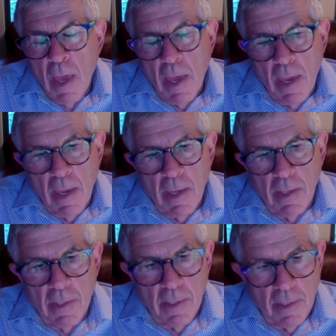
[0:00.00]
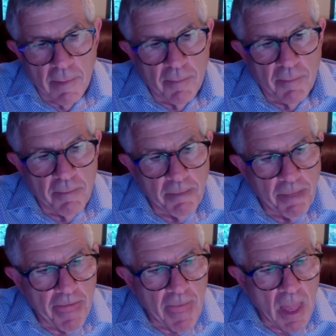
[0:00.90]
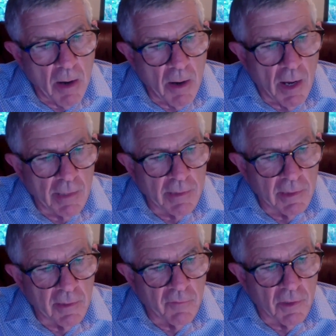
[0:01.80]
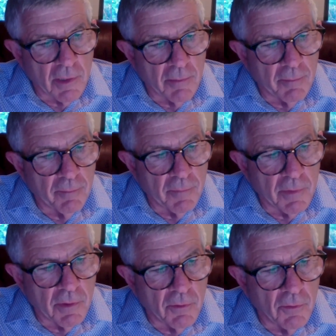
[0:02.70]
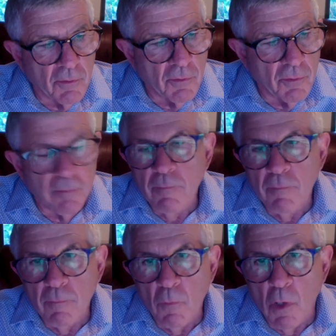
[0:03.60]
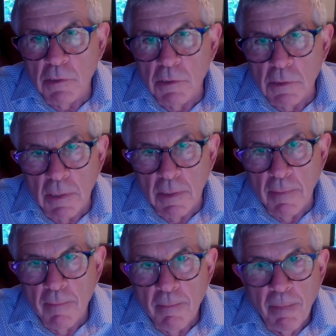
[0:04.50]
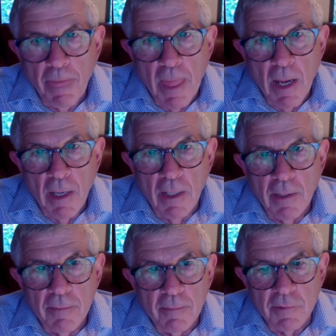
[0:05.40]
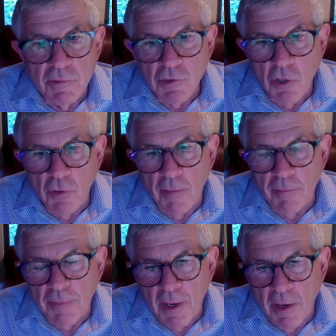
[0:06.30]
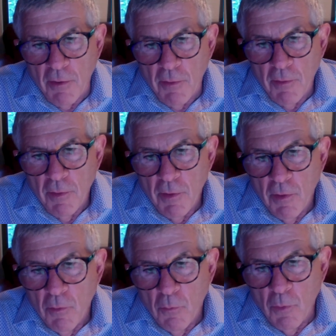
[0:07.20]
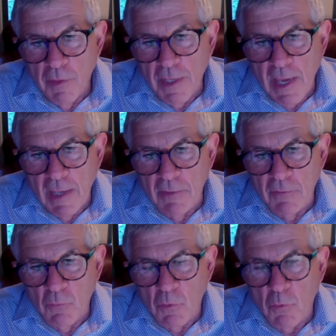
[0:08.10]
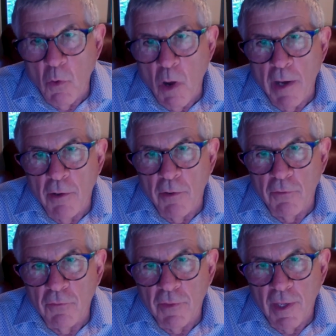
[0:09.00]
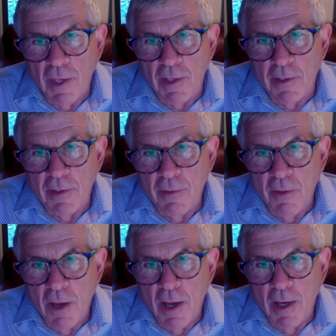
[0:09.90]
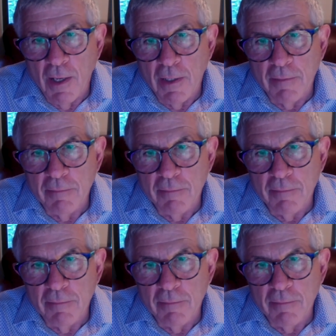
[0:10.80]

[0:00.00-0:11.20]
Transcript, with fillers: And um, I delivered it to Washington and showed up there with a case with wires and uh,